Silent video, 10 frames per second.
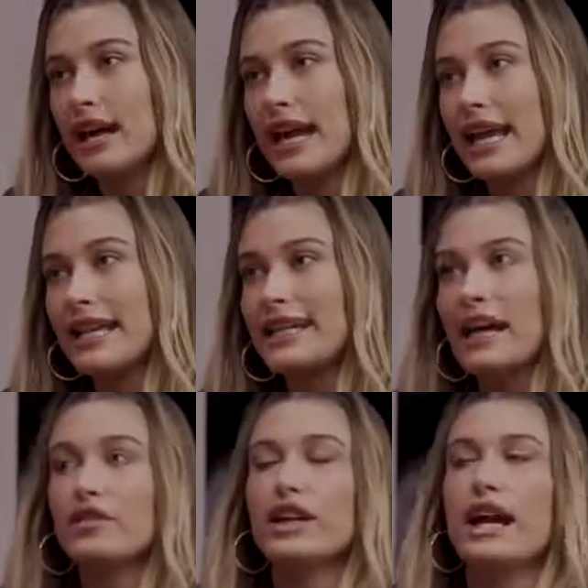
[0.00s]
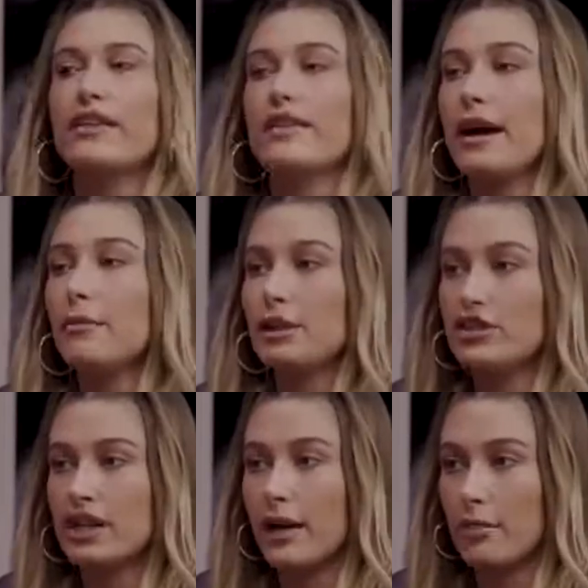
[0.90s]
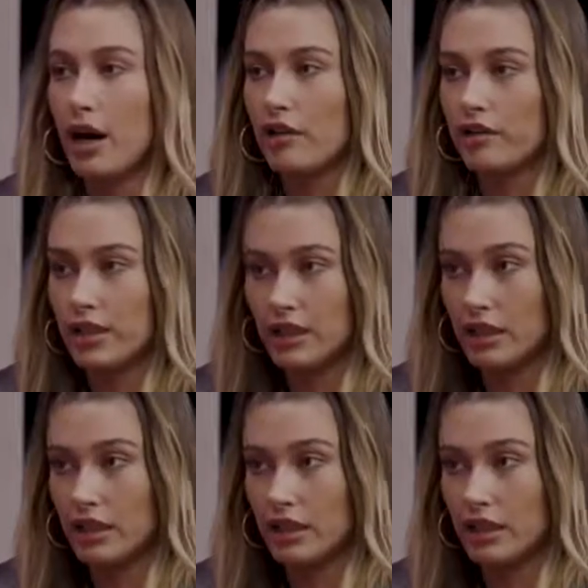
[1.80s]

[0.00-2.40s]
I had never had that much time off